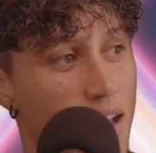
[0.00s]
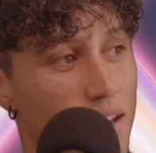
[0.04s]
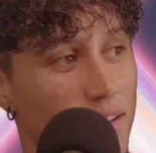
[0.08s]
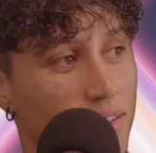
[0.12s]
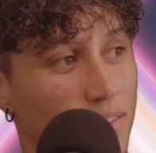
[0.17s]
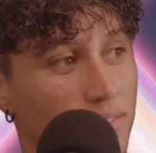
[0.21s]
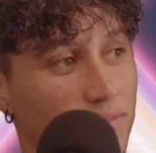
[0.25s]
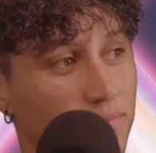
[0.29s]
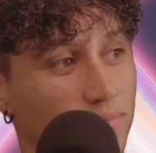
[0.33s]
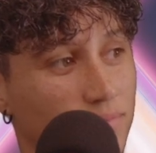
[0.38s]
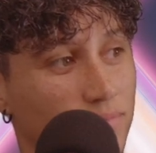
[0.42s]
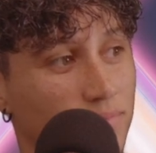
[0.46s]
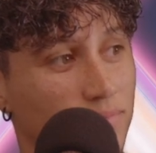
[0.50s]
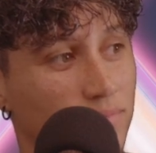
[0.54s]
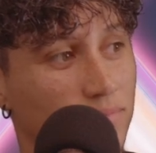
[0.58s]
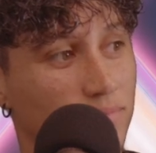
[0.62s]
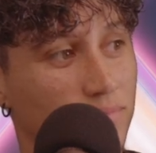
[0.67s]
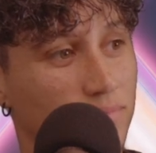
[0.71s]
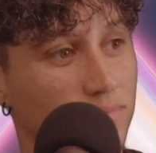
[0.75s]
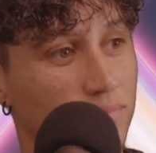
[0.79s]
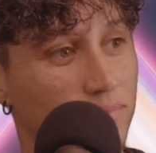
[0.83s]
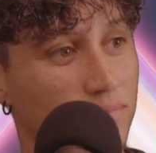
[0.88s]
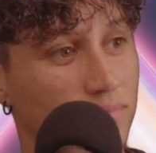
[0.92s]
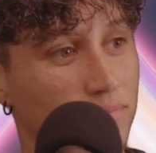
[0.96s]

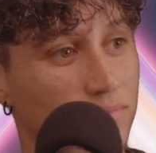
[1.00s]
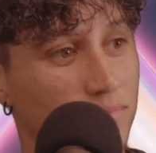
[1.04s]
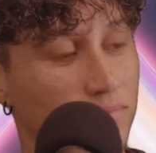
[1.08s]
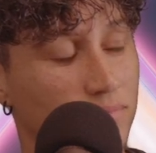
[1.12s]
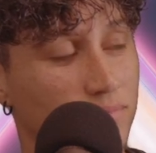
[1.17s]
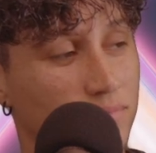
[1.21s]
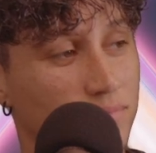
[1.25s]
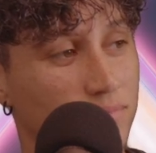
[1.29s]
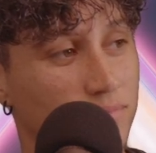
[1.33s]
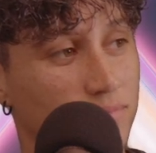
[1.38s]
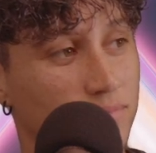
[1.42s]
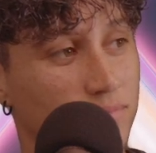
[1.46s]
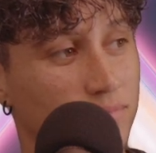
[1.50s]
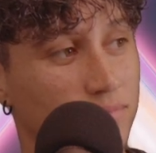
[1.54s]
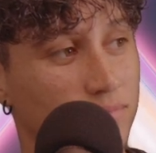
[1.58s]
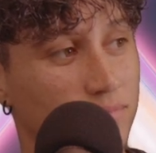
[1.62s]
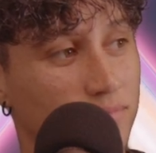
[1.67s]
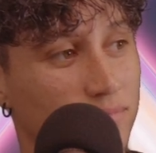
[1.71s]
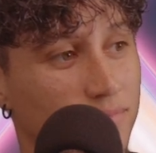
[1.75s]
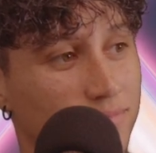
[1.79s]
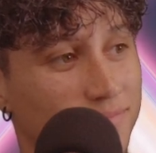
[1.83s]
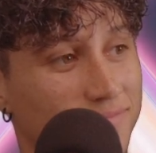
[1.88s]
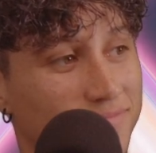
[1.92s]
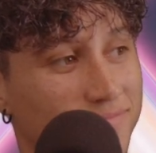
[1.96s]

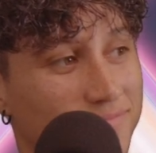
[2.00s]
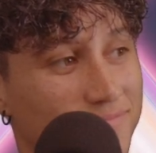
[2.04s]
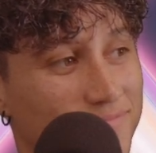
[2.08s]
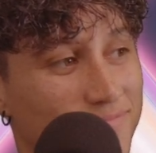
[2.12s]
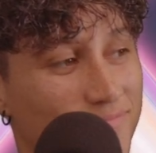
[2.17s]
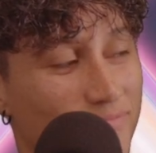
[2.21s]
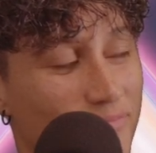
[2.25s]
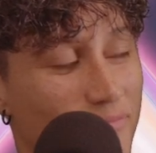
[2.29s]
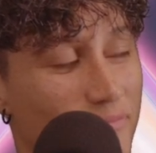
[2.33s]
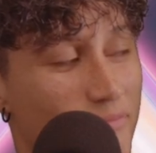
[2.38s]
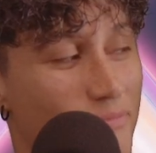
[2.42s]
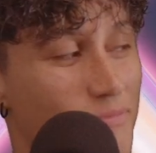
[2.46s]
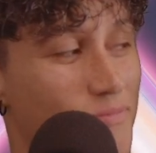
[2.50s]
The person shown says nothing.